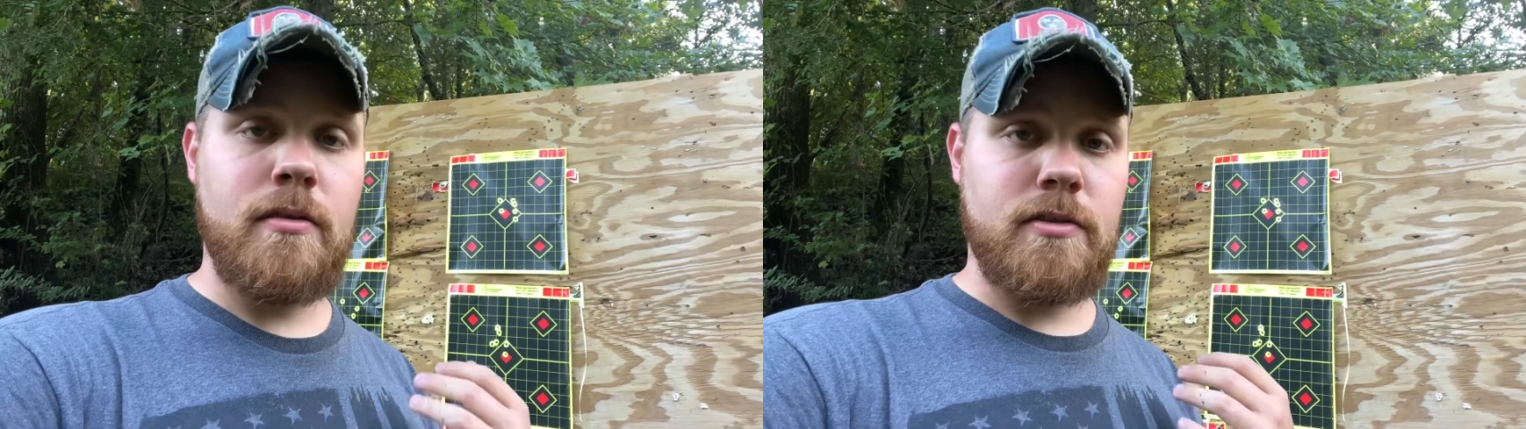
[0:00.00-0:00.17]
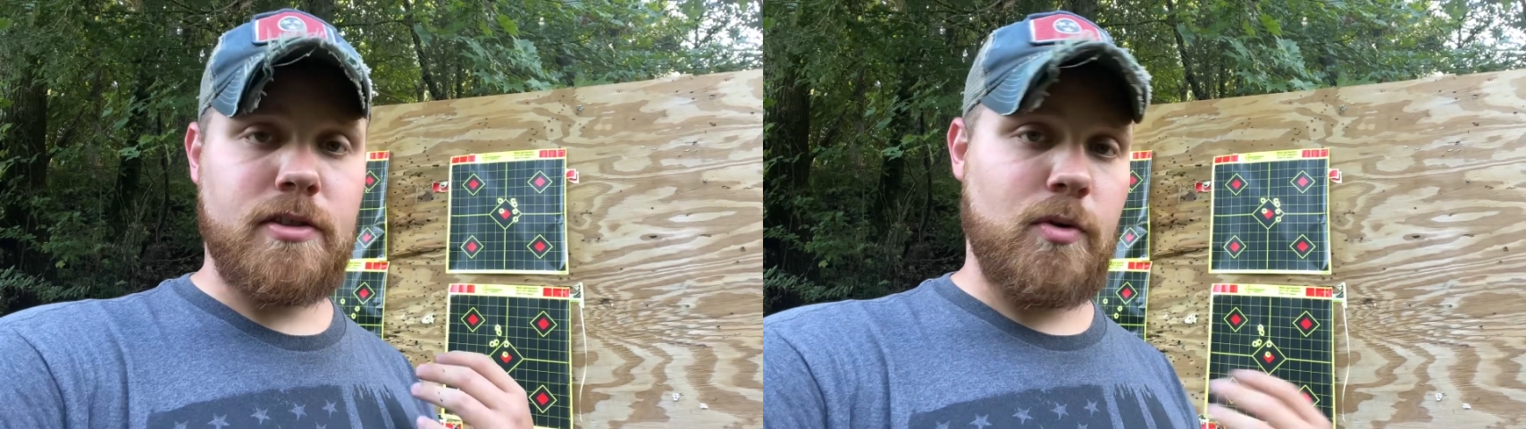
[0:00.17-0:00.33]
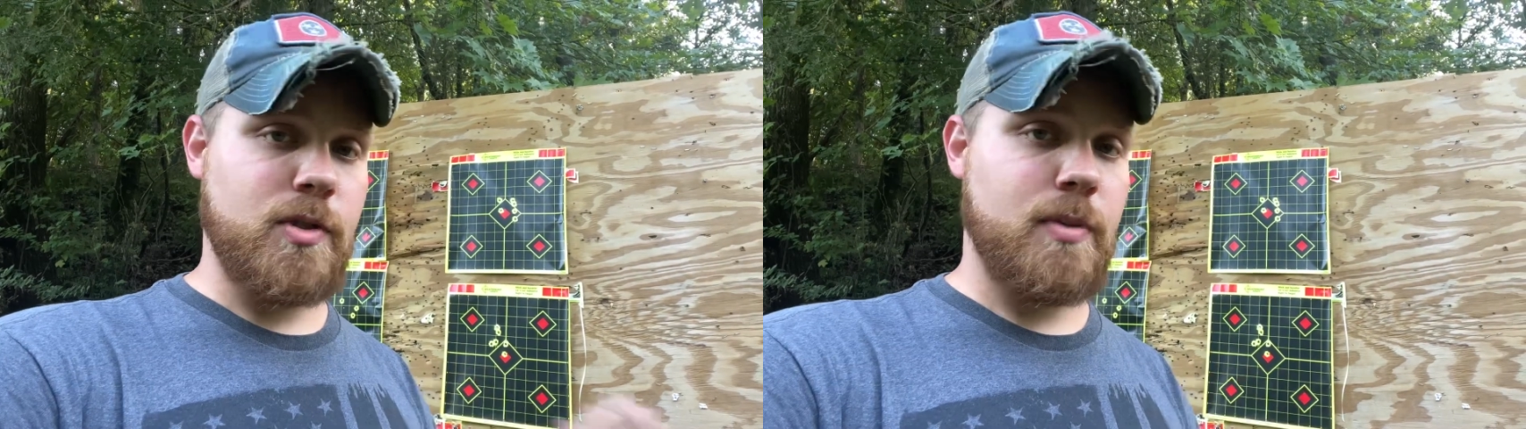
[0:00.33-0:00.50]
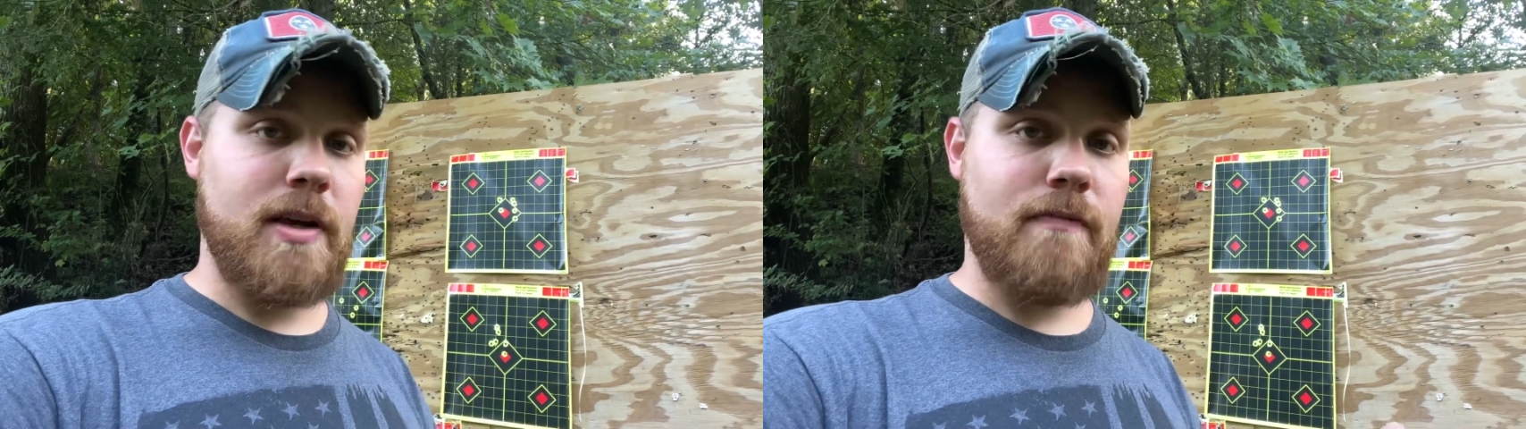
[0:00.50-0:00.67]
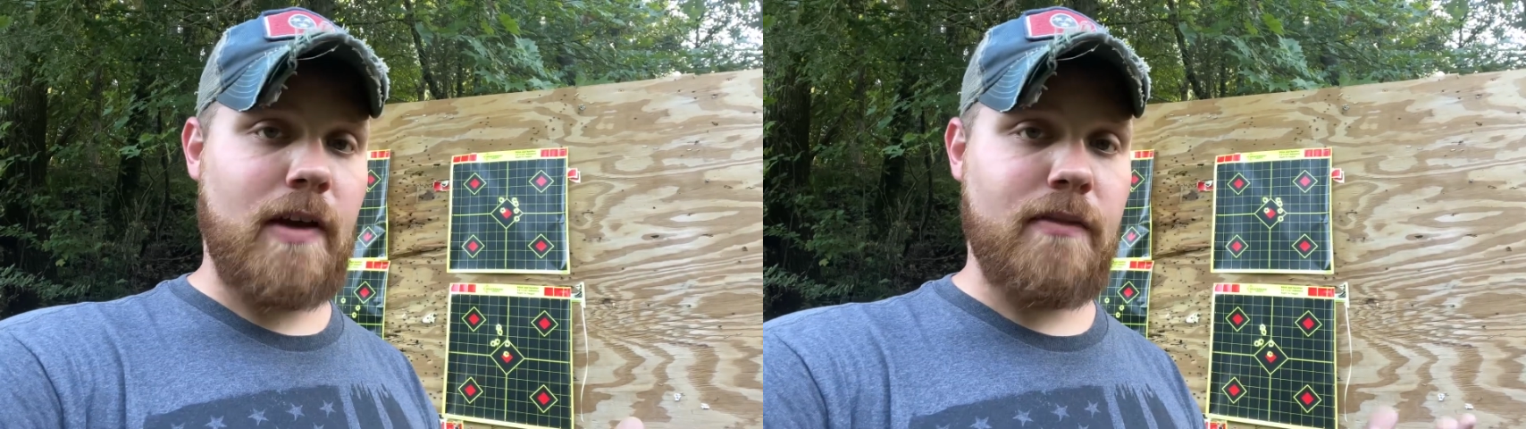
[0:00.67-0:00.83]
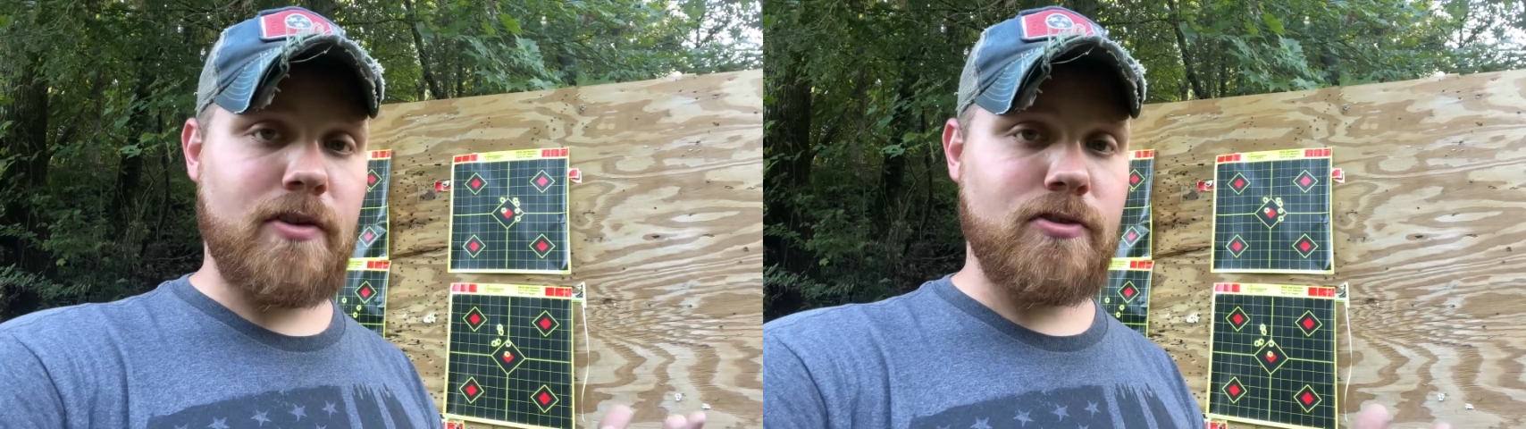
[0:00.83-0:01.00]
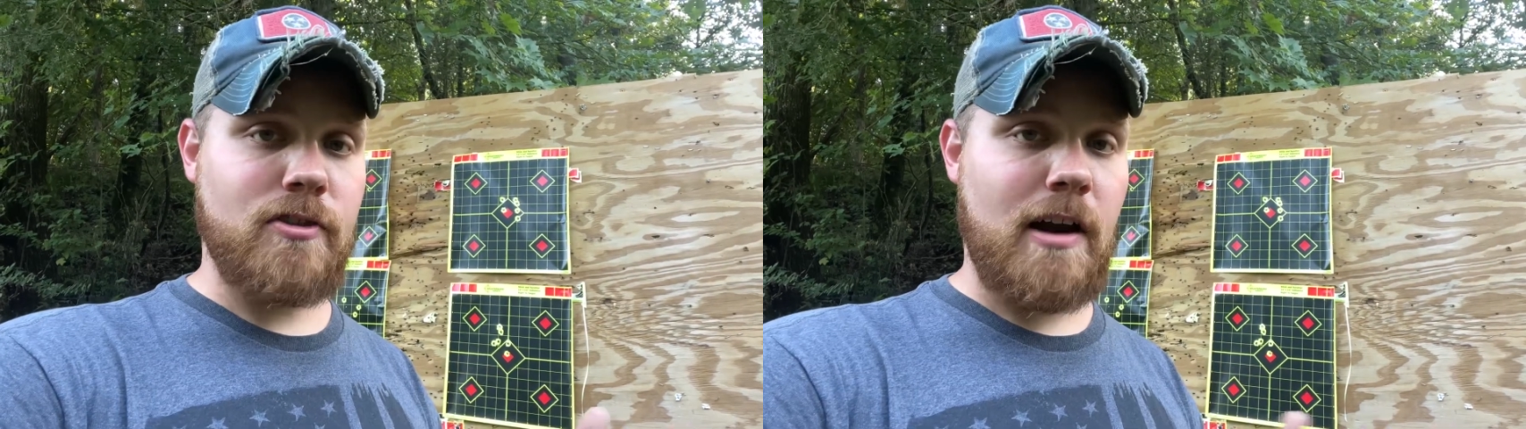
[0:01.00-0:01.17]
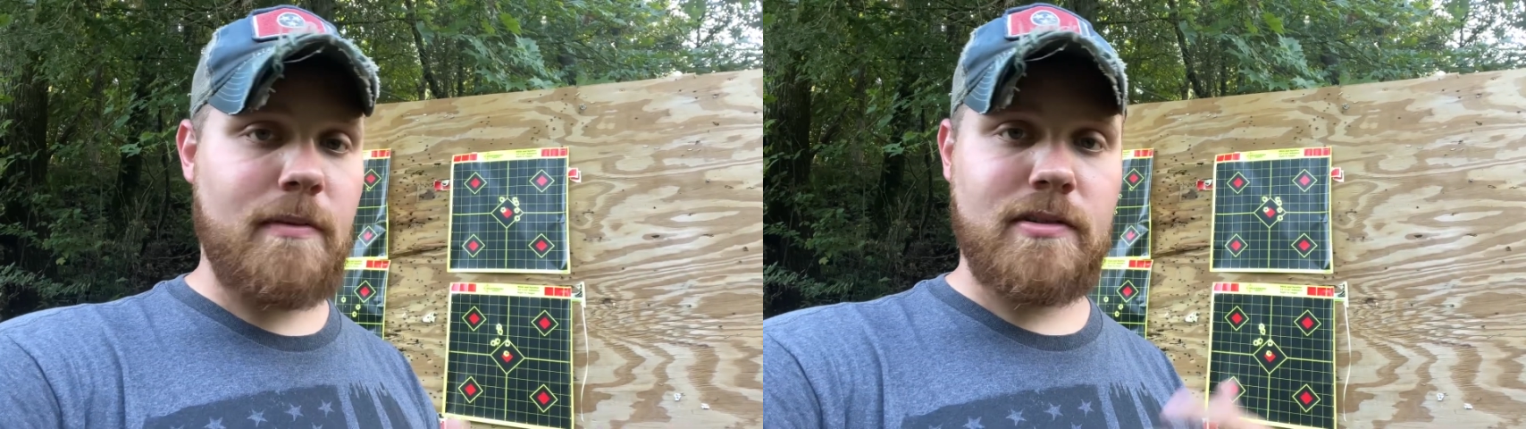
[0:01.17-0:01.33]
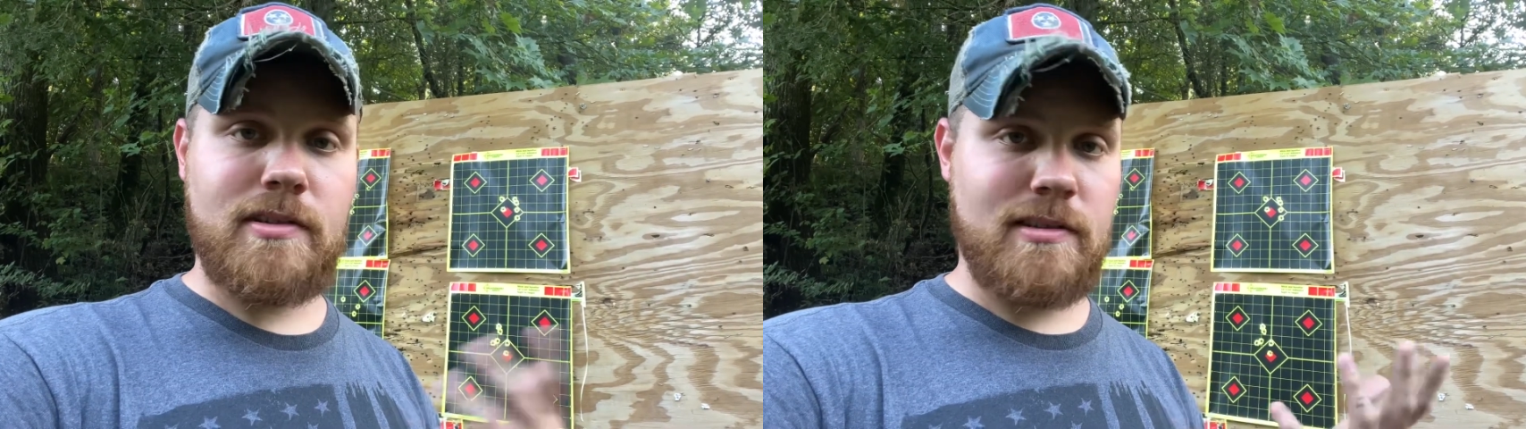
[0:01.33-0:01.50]
So once we hit 500
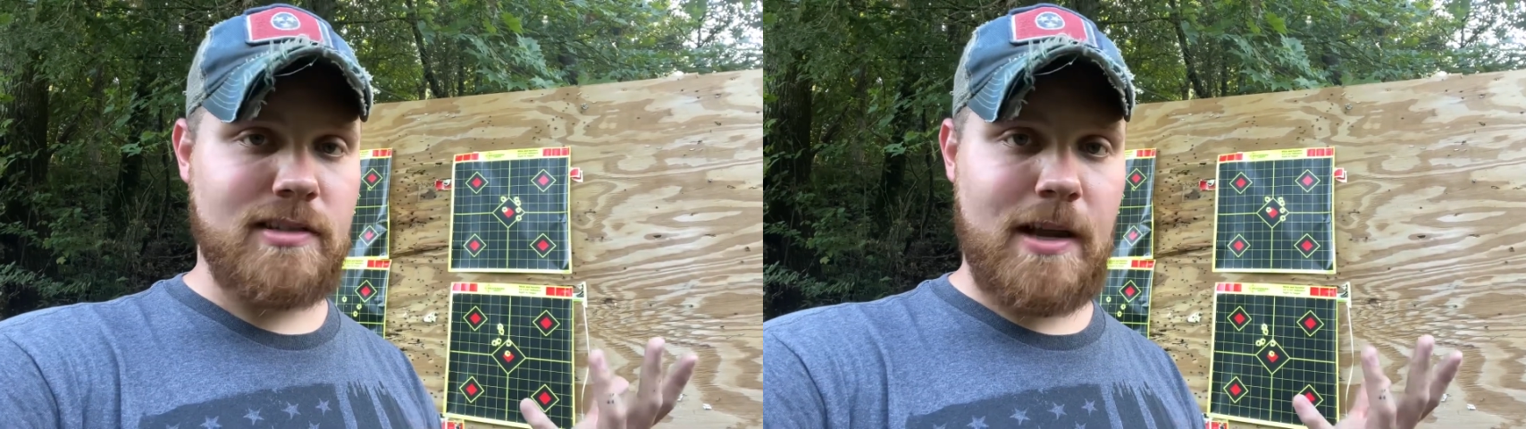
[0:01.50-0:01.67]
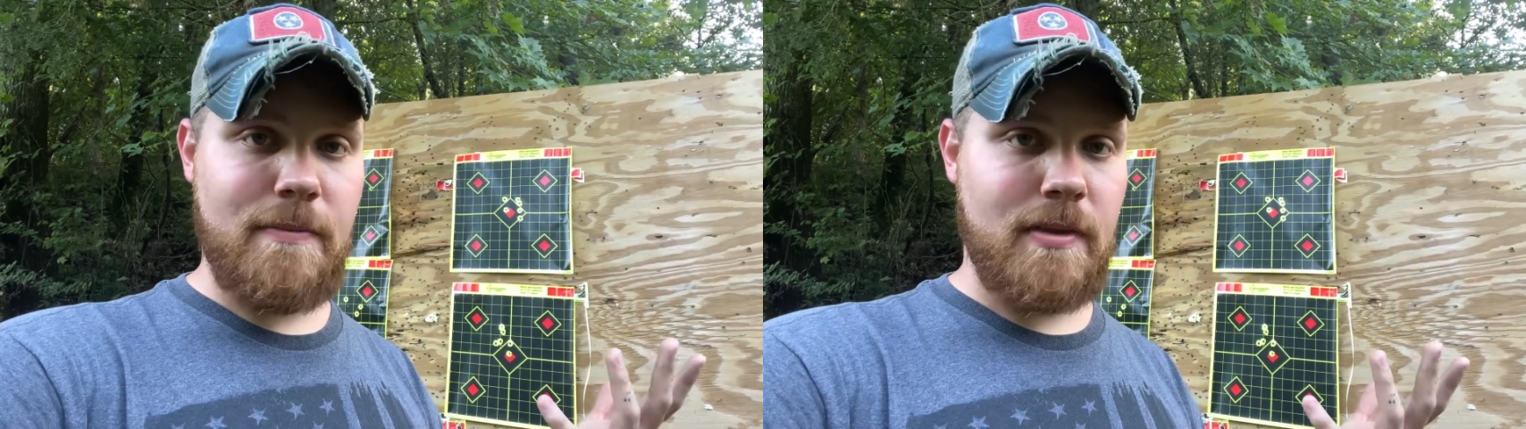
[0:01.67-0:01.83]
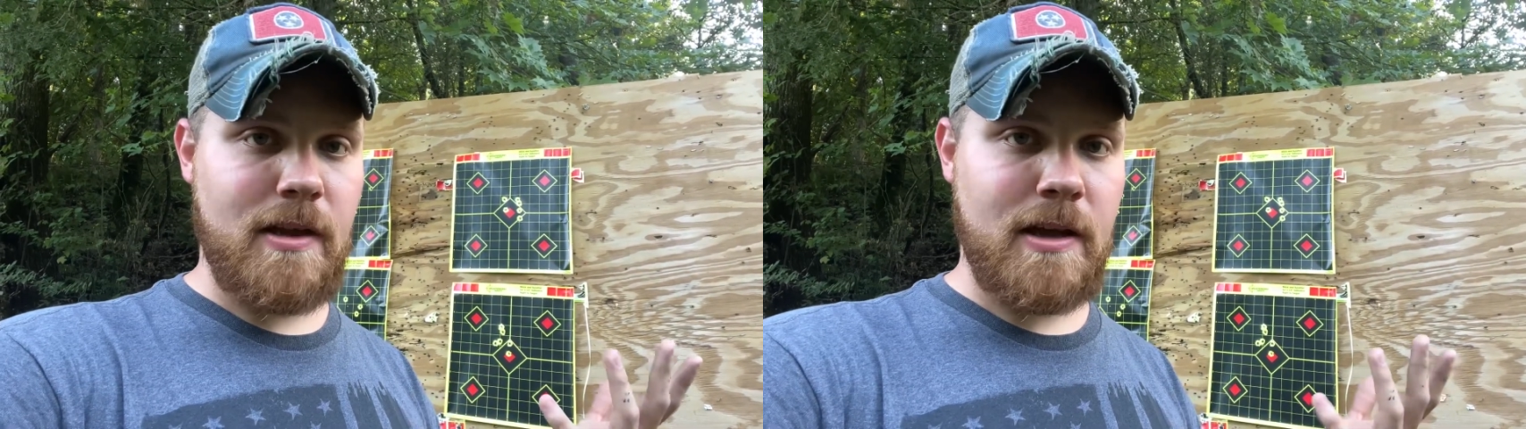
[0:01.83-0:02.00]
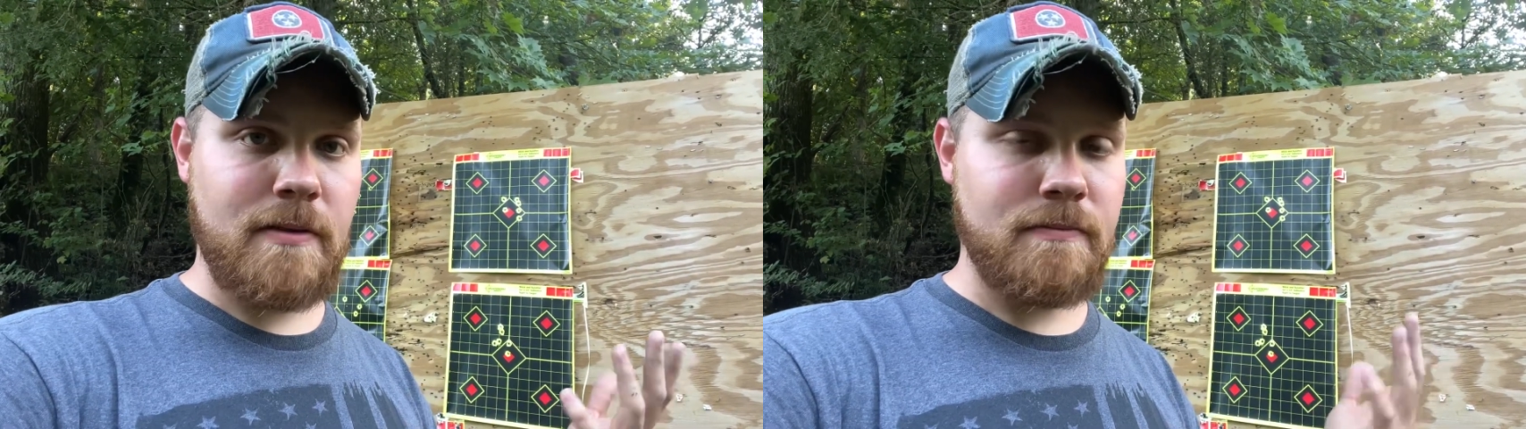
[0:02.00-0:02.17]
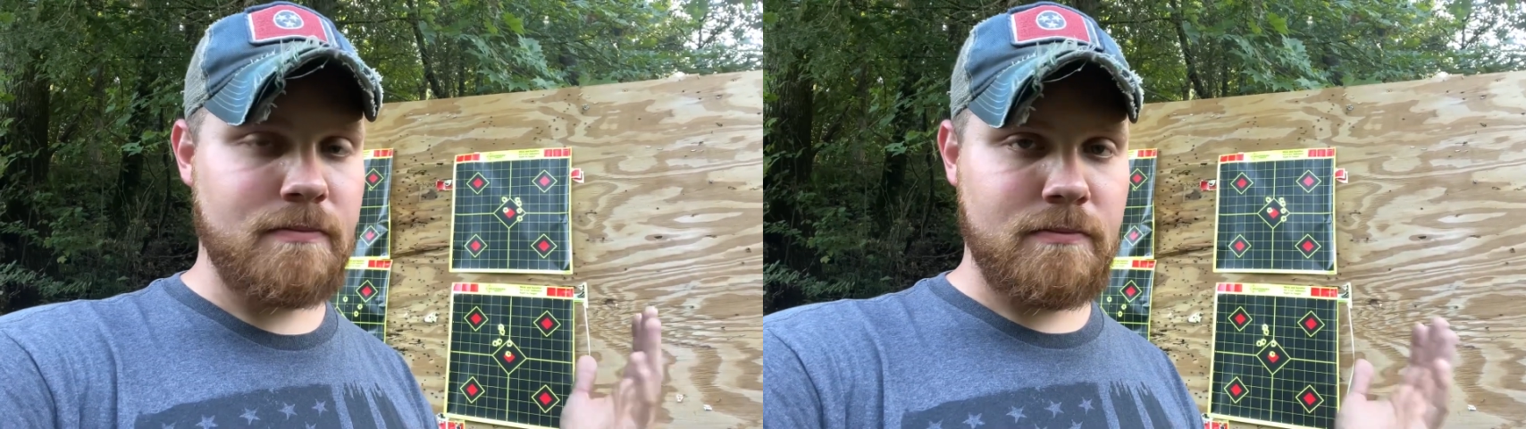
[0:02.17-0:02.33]
subscribers, same thing.